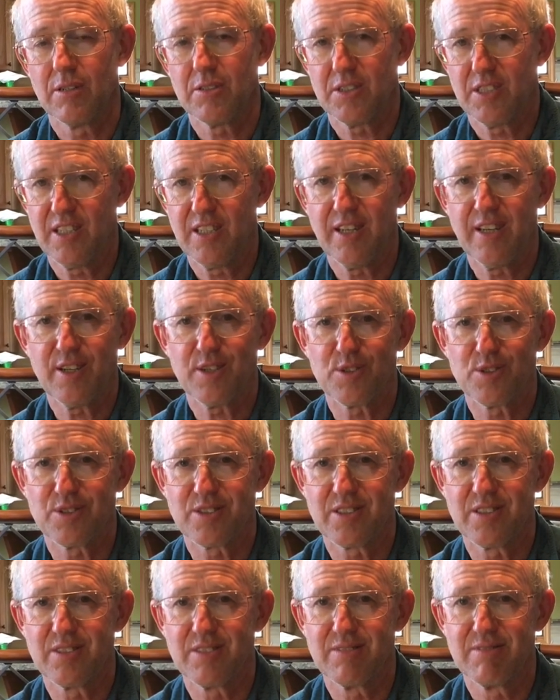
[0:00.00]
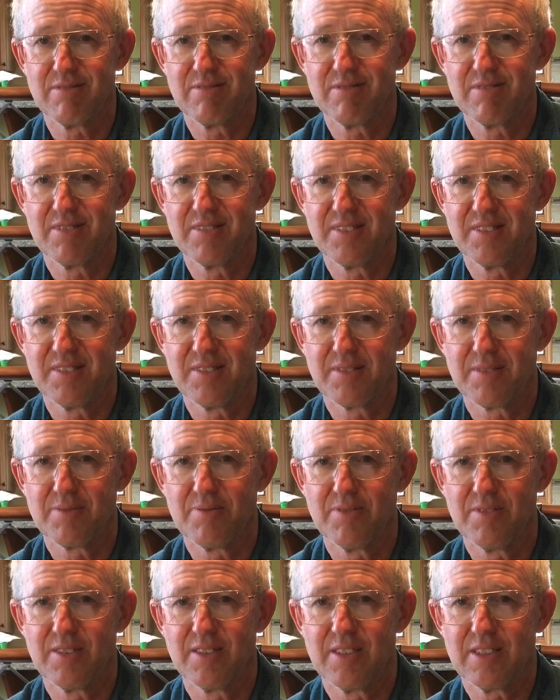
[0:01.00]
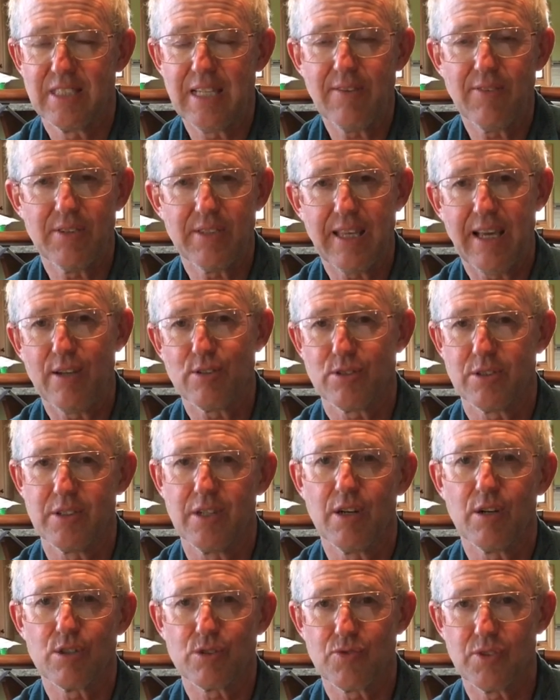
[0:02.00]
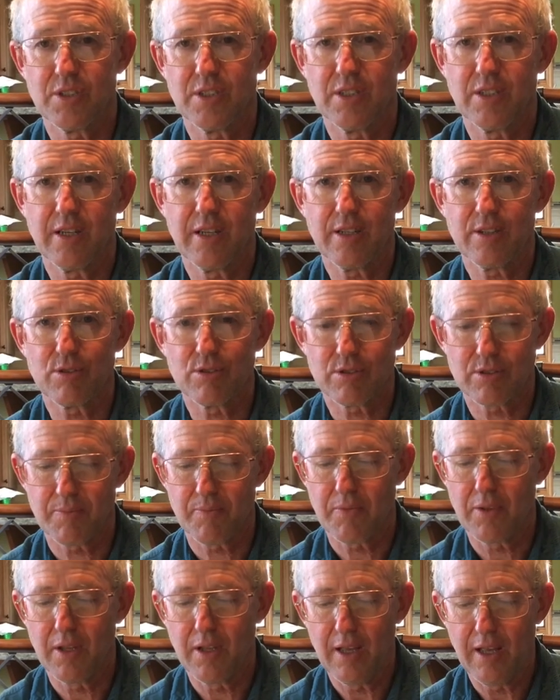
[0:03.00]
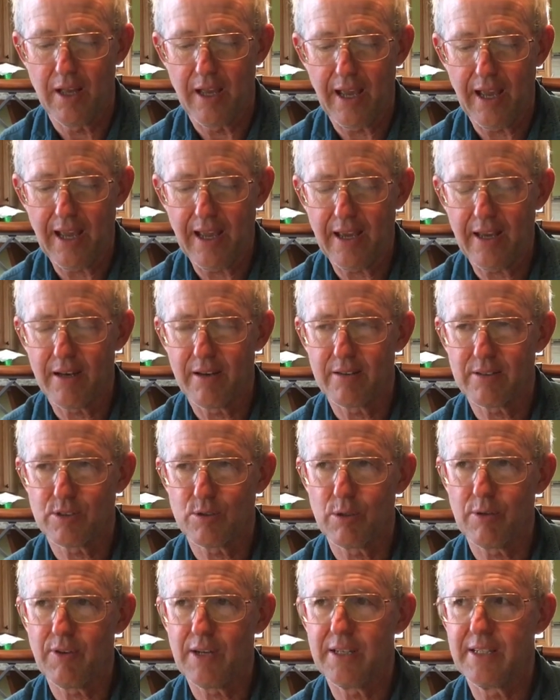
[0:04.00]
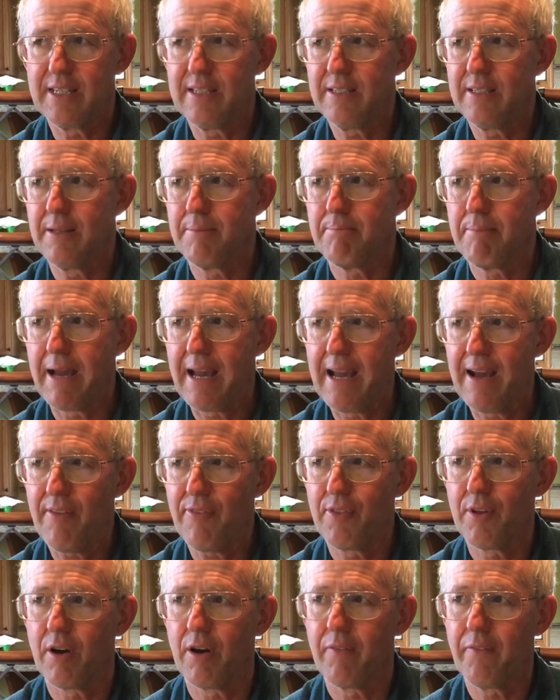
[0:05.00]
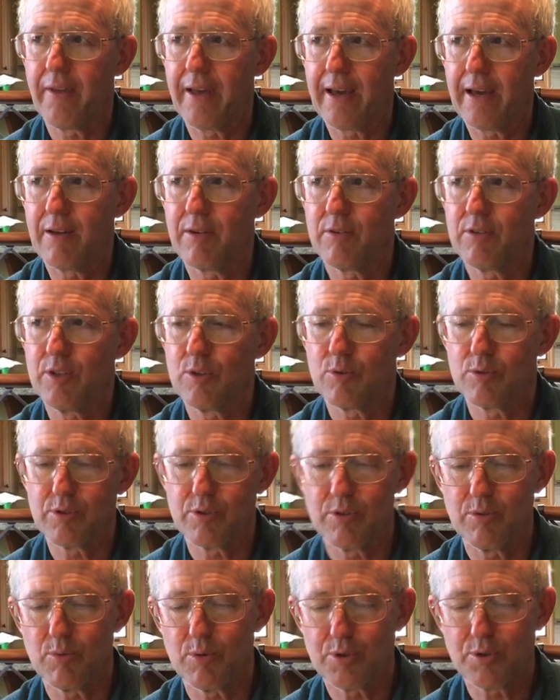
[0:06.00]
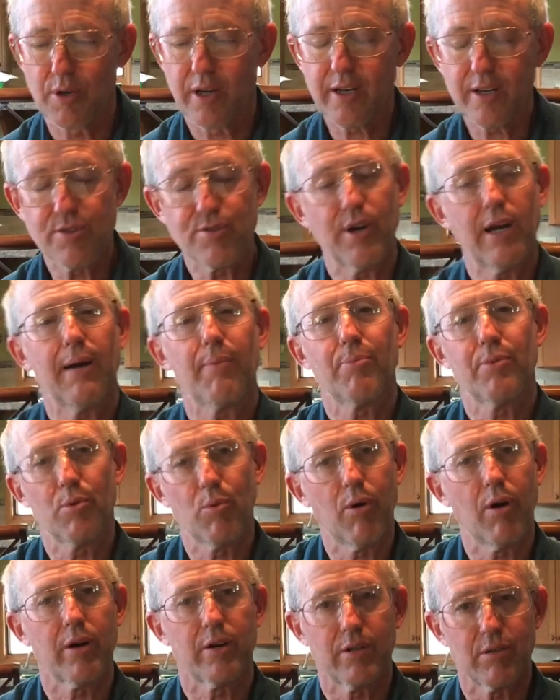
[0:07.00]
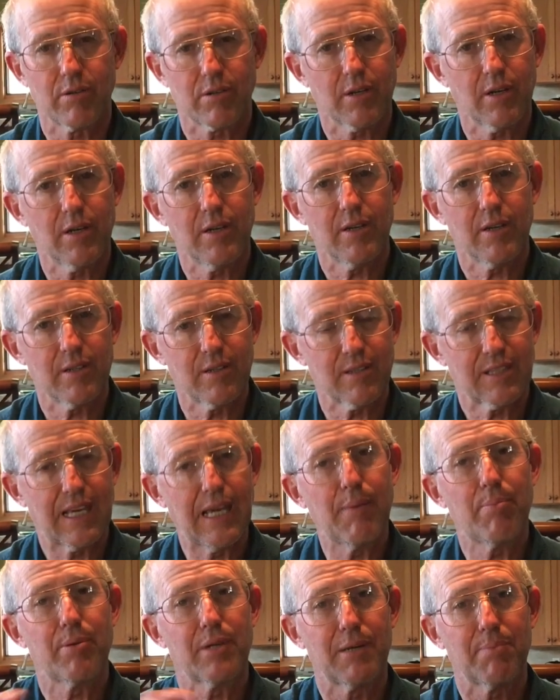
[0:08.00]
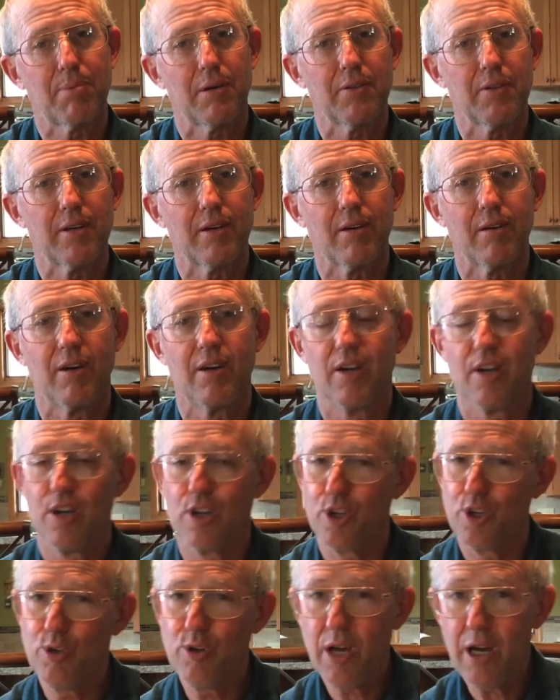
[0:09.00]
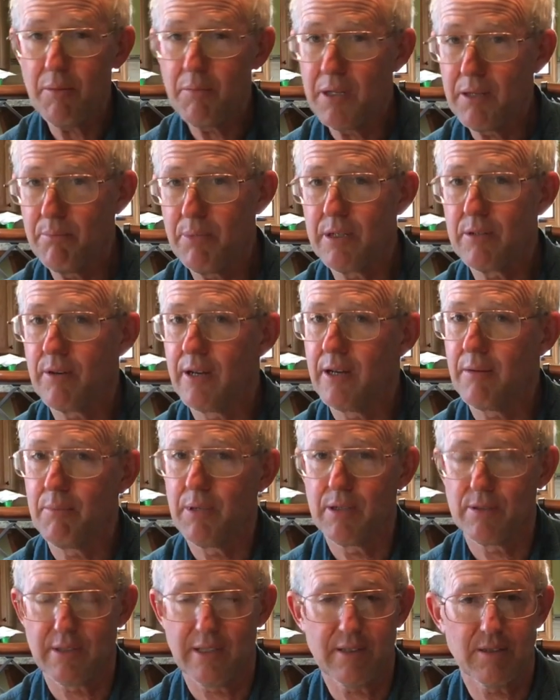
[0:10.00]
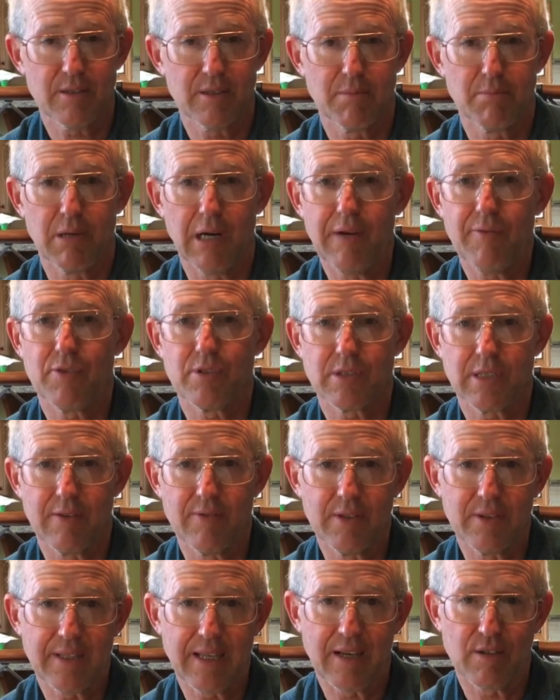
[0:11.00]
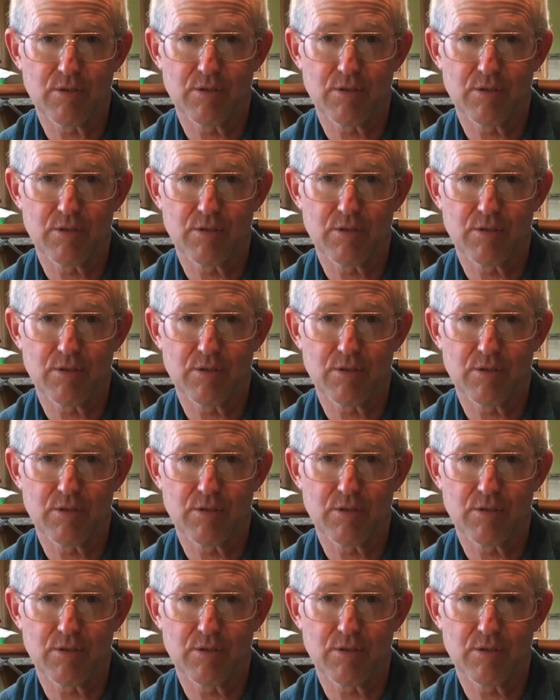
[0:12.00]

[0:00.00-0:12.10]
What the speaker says: On 10 acres. $7,000 for 10 acres. And so if I did the math on that, we're trying to trap the water, okay, and keep it up on the hill. You know how many big round bales I could have bought for $7,000?